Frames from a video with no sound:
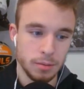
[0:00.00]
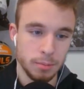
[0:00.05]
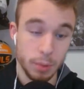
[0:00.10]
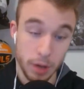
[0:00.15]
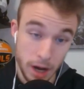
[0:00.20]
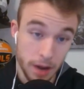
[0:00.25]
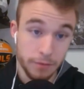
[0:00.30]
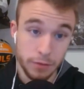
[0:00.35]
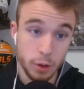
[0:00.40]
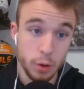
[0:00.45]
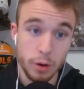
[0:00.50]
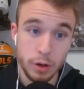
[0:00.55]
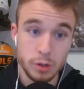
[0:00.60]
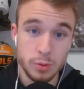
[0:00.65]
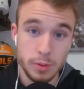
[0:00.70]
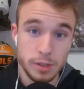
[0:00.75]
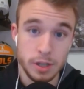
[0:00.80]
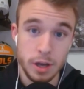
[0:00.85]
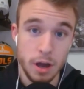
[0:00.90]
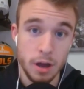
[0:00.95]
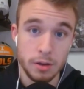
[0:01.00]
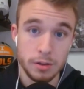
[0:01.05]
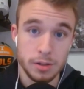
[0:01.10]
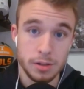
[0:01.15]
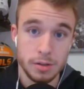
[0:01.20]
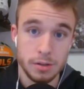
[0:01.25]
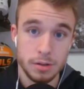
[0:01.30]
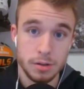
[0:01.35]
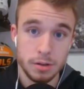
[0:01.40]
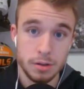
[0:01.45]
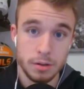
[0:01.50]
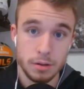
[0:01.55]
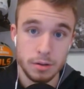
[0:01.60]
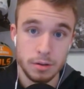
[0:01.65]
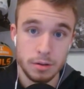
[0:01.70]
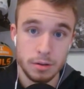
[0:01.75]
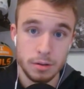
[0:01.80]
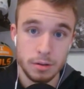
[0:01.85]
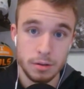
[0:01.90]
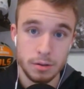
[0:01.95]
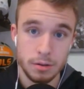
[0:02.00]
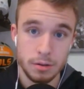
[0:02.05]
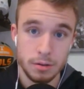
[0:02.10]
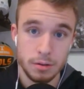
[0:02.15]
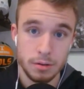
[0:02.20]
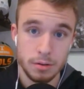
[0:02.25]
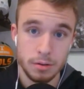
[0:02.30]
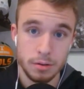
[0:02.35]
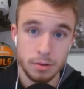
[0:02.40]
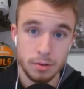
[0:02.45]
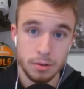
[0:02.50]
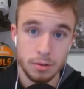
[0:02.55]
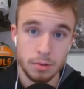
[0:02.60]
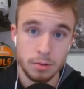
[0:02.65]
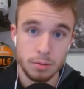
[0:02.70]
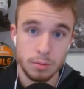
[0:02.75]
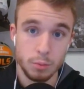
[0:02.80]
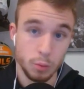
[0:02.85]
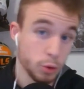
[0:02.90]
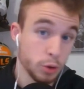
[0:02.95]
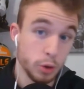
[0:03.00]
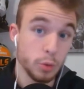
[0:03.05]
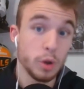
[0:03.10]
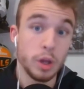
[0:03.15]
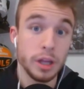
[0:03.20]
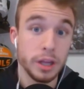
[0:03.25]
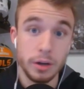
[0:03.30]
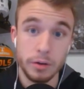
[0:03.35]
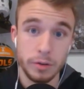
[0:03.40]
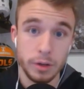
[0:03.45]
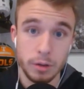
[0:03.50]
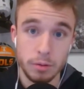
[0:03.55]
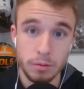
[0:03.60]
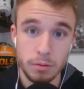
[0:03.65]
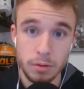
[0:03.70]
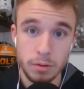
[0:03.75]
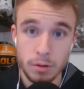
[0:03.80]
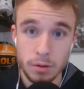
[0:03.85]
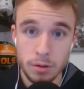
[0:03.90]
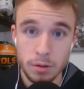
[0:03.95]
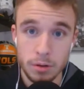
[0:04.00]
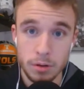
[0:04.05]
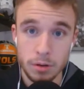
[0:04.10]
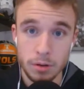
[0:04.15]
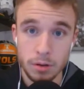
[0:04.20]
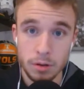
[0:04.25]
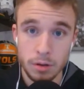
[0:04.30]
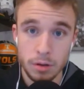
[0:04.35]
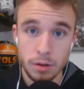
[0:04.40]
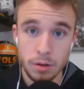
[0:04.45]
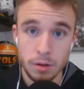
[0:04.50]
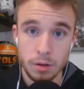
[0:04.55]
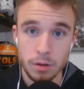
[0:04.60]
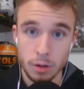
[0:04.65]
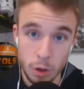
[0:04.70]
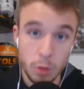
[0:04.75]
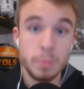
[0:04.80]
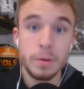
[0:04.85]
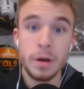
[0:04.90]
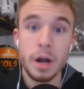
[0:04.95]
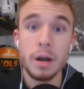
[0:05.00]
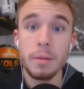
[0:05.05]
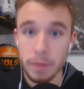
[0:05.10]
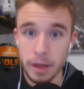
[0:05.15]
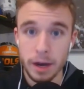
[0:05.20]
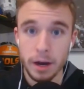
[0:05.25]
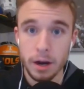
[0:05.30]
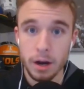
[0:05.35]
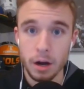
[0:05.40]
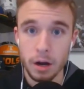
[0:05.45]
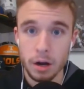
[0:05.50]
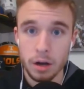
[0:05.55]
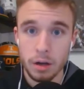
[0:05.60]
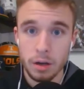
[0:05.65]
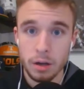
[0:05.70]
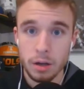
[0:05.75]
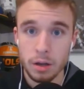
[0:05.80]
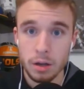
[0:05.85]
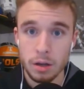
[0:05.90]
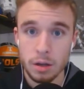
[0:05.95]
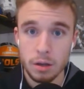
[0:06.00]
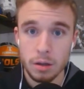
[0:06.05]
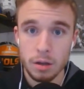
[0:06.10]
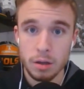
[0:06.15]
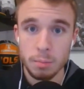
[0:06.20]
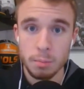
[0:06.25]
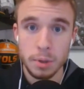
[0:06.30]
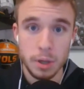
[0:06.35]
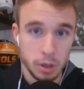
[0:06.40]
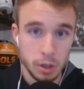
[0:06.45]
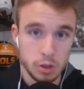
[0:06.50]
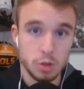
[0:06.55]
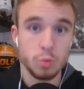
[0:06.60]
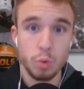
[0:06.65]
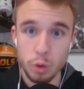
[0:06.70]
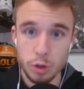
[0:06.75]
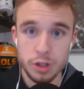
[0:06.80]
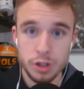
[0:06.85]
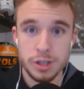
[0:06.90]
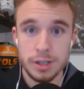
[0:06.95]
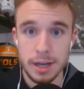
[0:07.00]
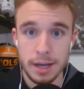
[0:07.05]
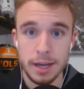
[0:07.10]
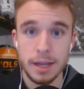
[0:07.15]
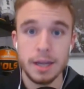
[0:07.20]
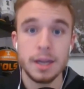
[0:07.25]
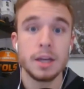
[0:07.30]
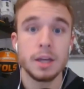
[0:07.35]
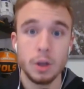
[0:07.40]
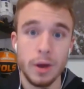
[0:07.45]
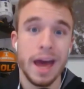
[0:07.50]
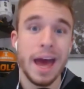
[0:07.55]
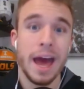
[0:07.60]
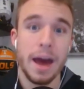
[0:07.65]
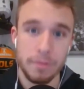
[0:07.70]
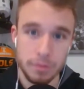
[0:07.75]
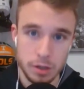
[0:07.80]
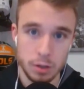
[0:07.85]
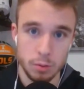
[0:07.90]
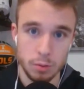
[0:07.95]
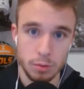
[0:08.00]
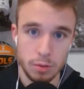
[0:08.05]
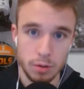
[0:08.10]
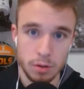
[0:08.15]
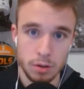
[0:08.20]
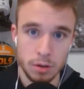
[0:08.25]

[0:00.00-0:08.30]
Brian Flores was y'all's Rooney Rule interview. You brought him there because the rules state you have to.